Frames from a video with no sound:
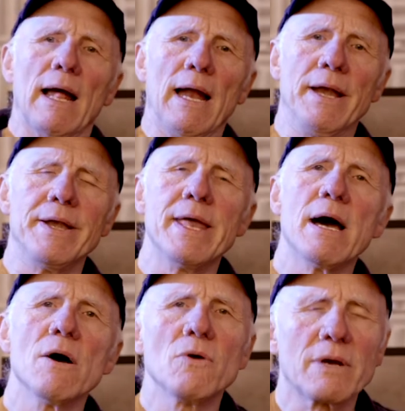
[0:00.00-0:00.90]
And
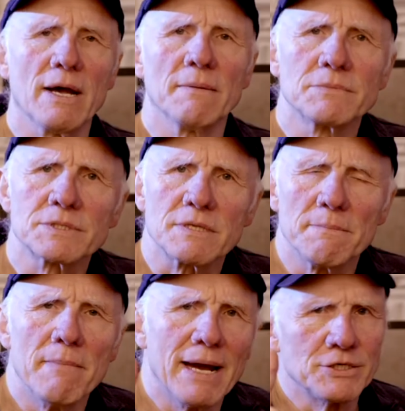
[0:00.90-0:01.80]
now comes the
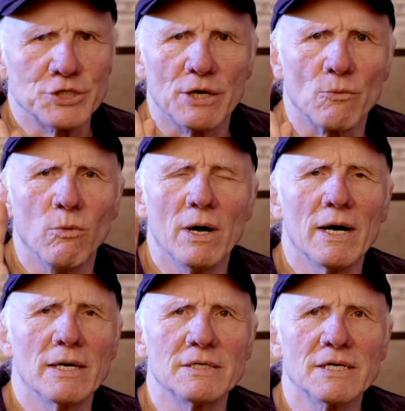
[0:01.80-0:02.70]
magic
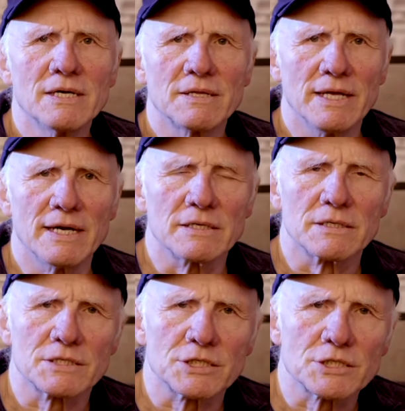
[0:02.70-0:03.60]
word that
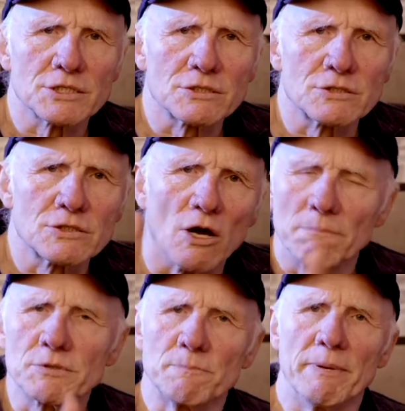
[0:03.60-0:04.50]

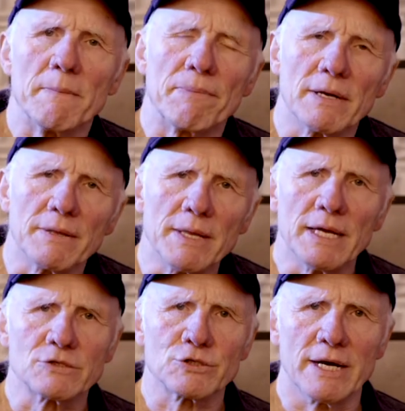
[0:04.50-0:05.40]
stops people in
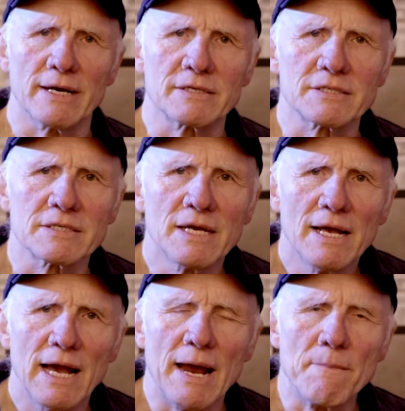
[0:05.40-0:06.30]
their tracks
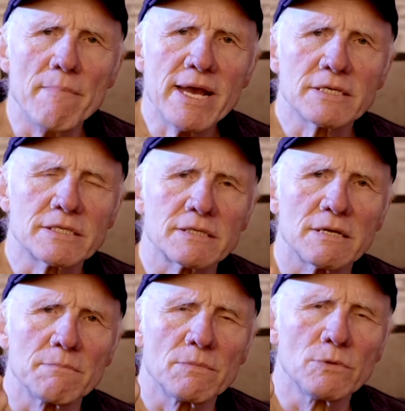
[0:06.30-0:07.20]
and makes
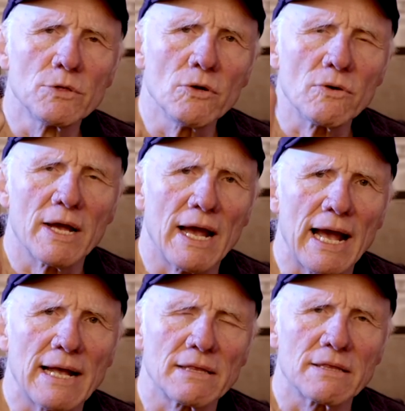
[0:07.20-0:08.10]
them look
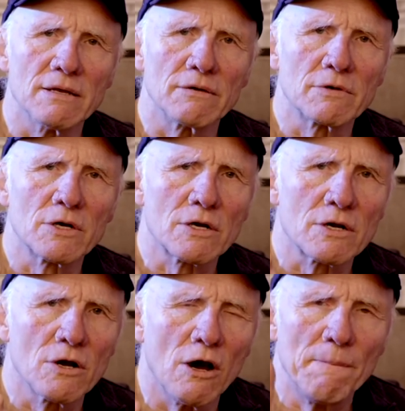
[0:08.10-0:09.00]
at the
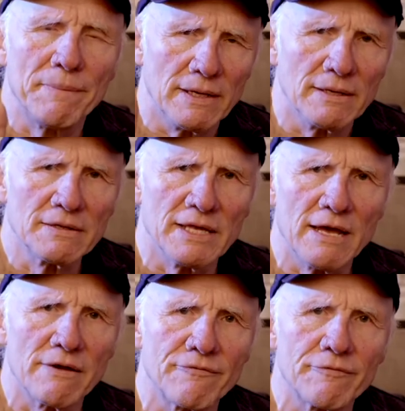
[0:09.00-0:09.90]
copy
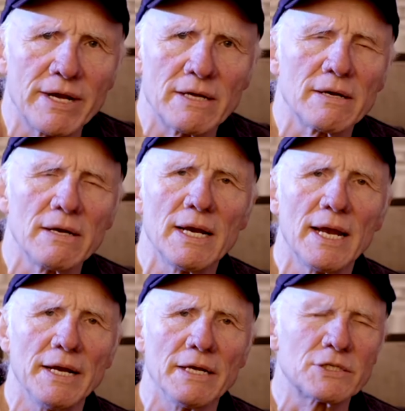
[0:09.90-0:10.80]
they have written
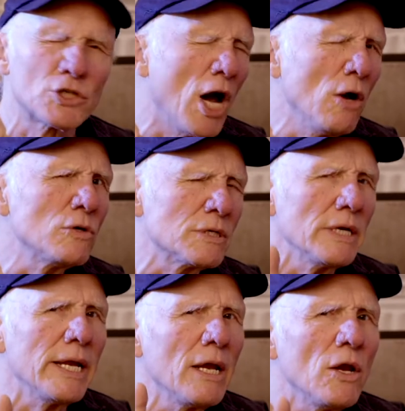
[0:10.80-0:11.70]
in a
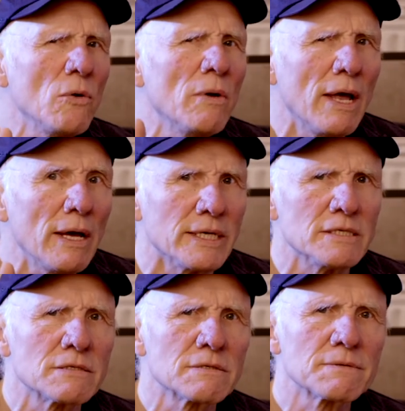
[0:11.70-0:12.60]
totally new
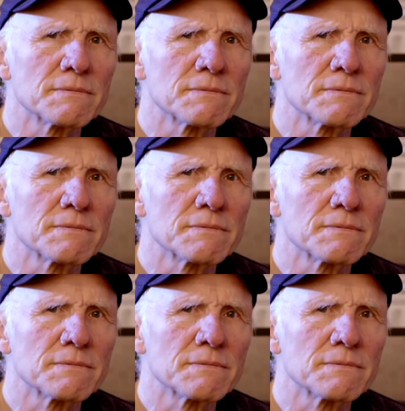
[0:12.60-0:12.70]
light.